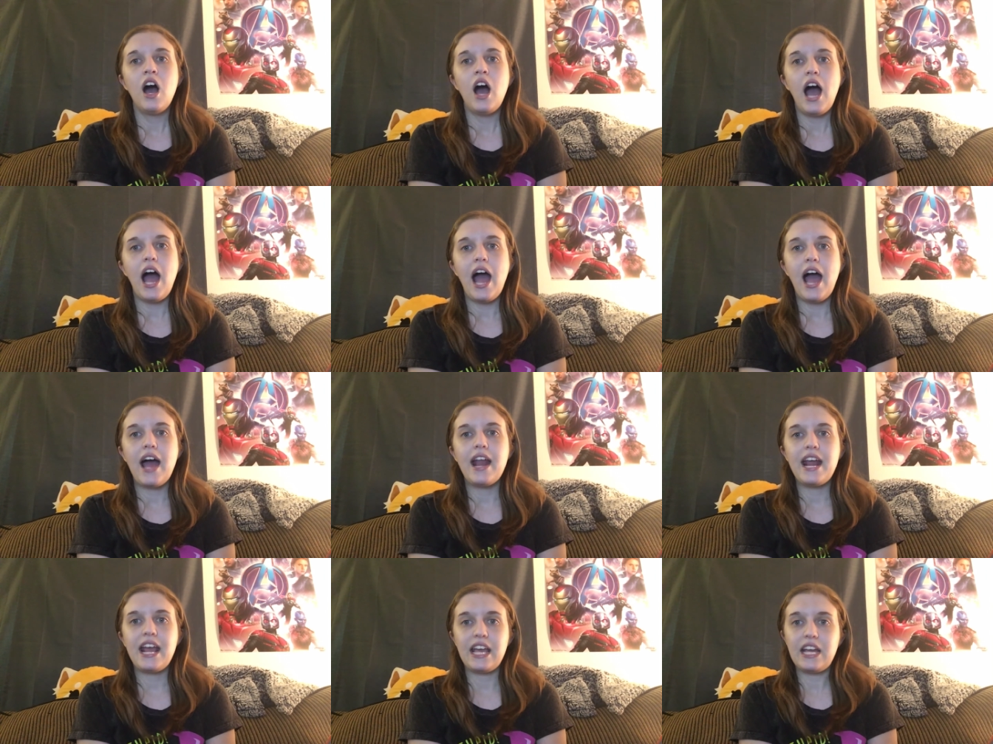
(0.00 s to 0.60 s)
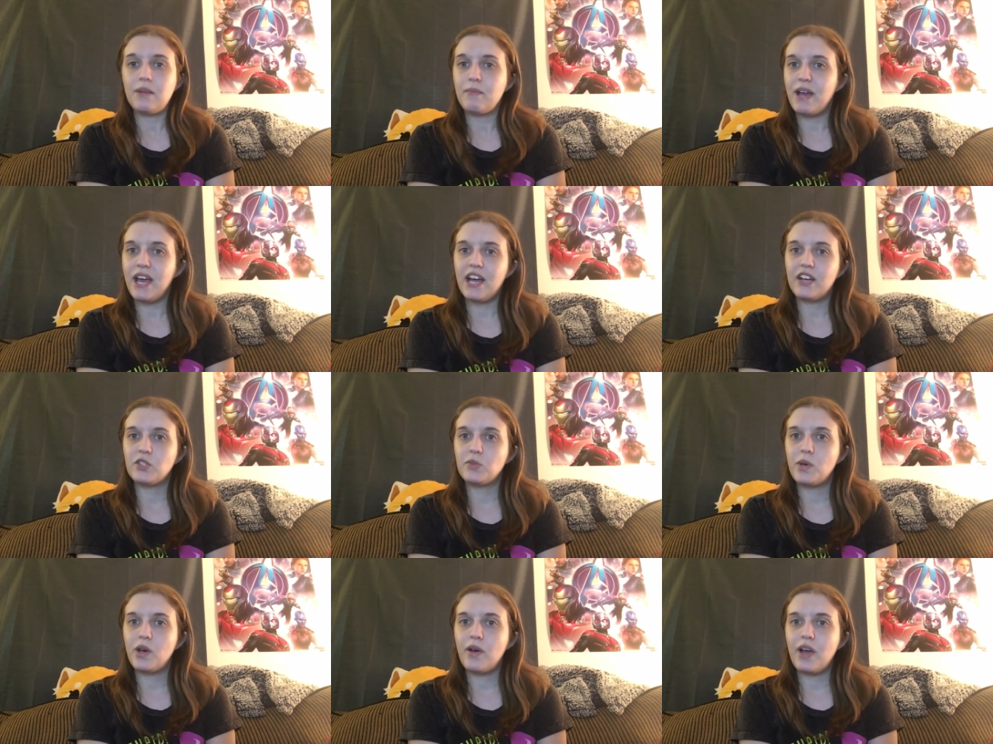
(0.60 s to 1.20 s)
at Anime
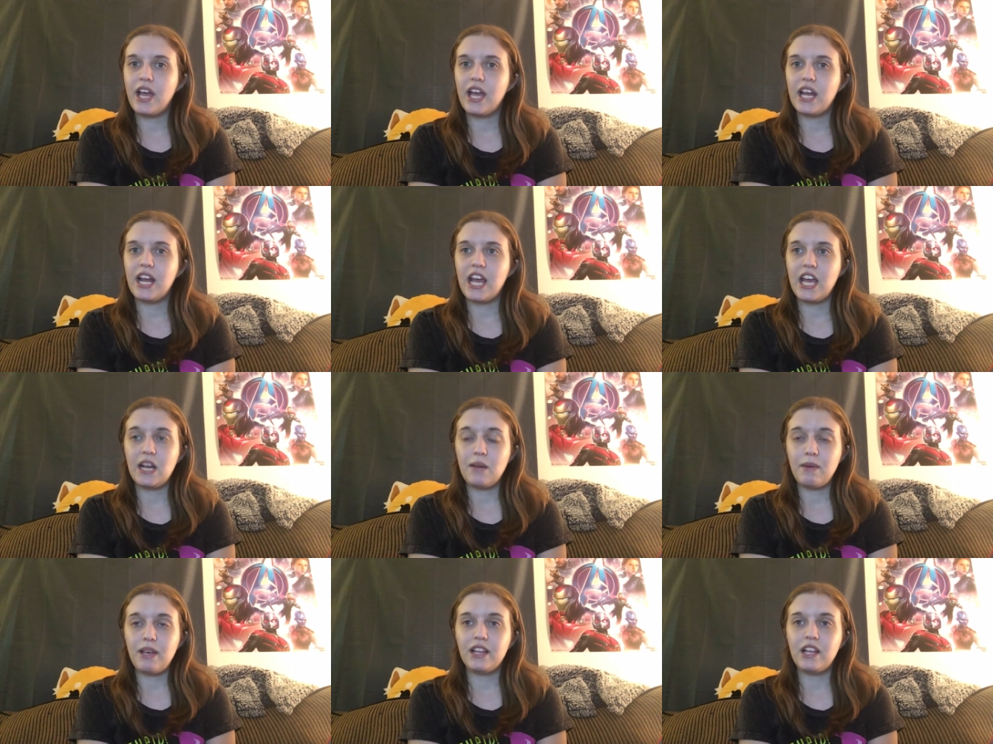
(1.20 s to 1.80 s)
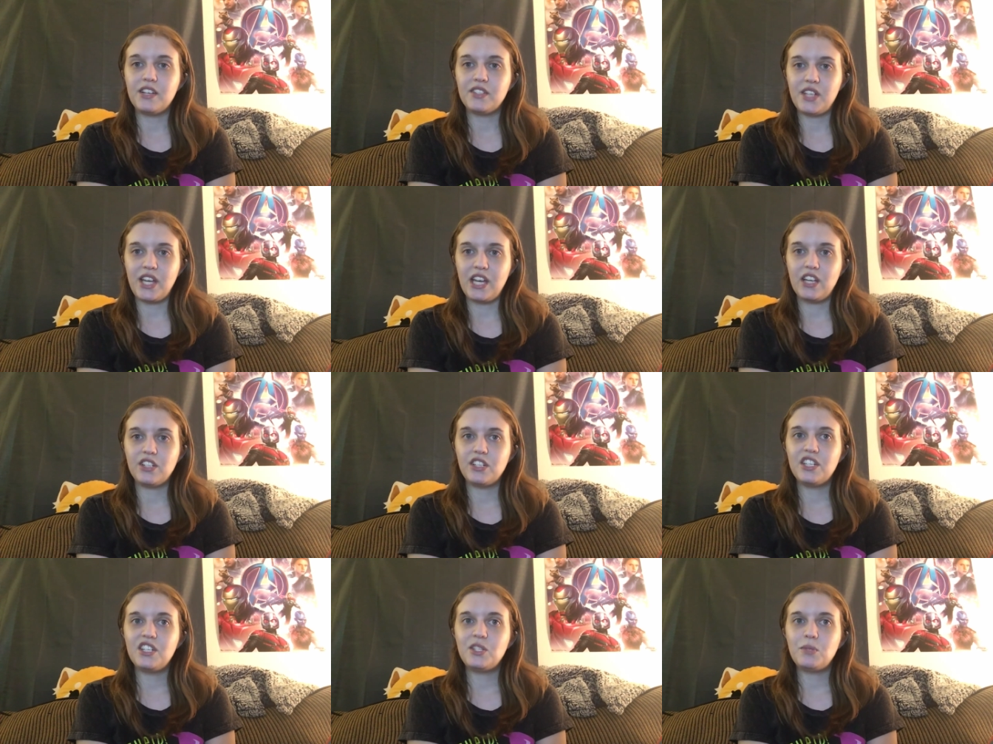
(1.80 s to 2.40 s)
Expo and Anime Los
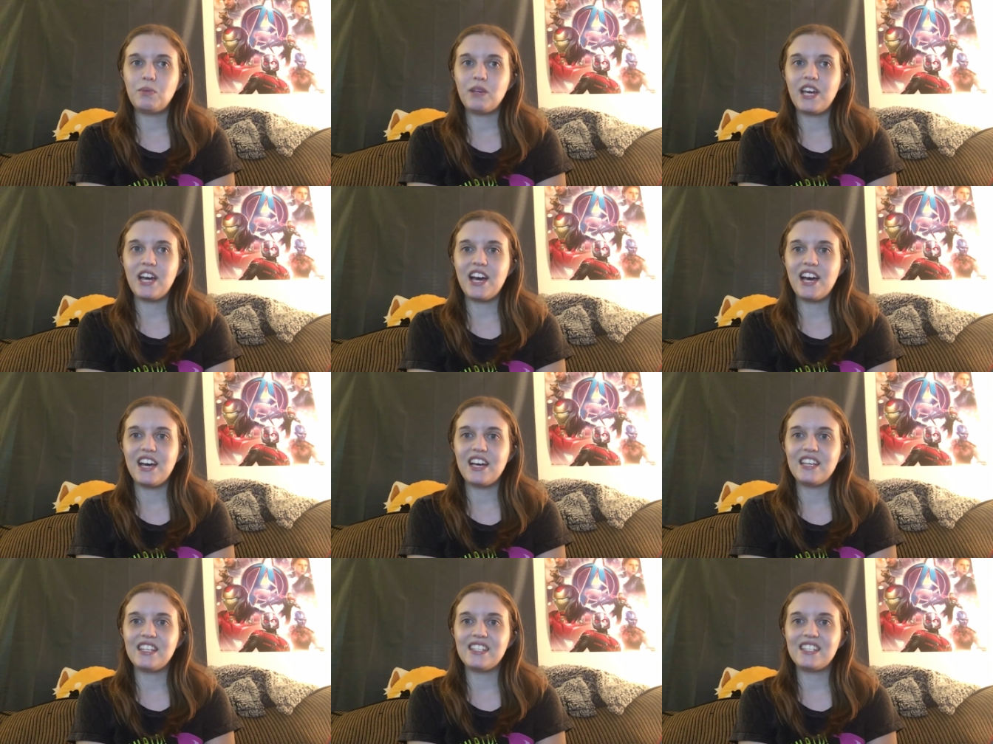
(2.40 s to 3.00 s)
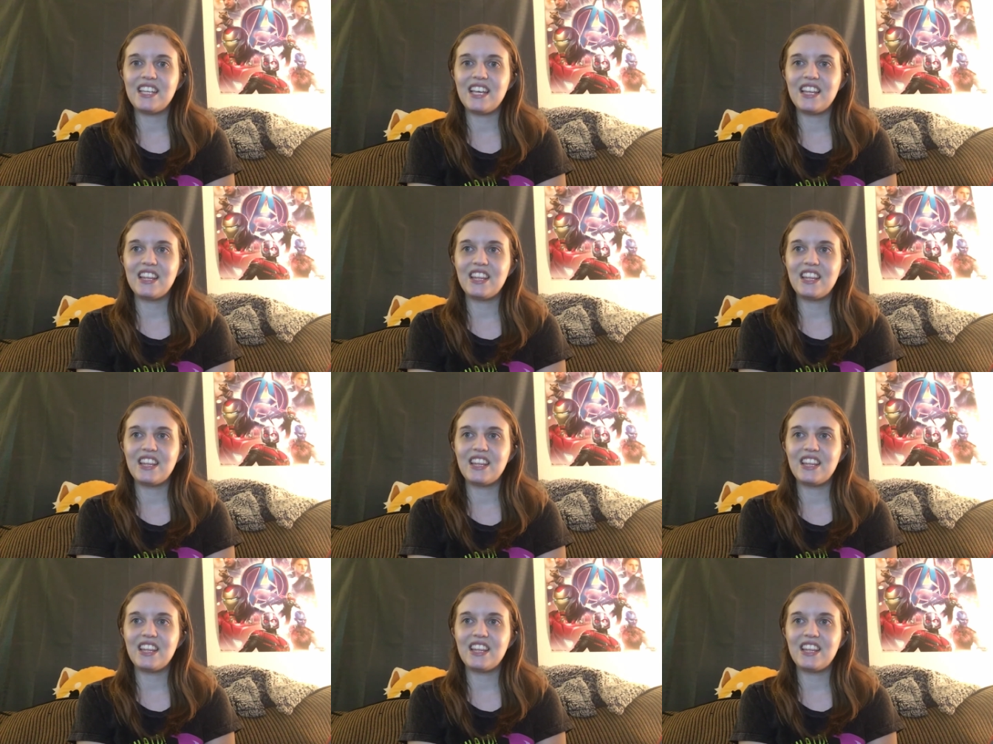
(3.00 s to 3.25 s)
Angeles because